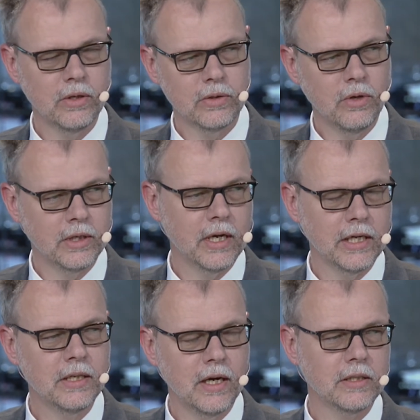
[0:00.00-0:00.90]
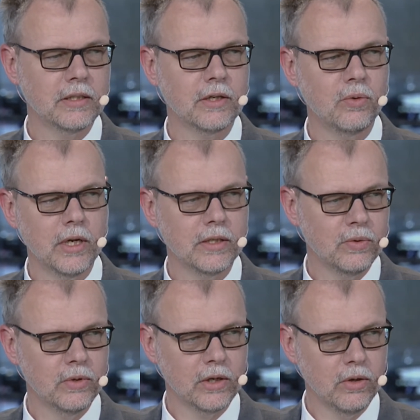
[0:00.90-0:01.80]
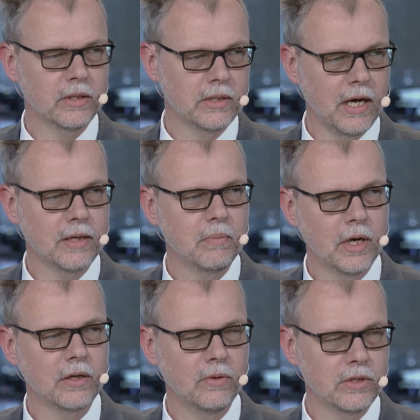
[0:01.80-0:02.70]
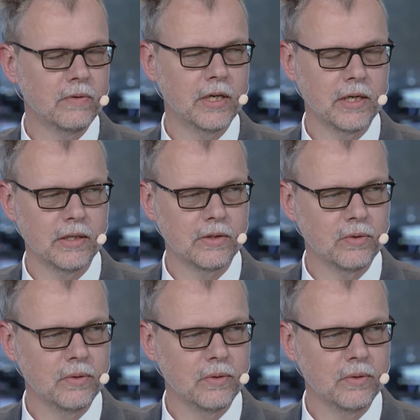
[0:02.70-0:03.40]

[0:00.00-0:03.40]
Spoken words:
That requires computer architecture and databases and so on.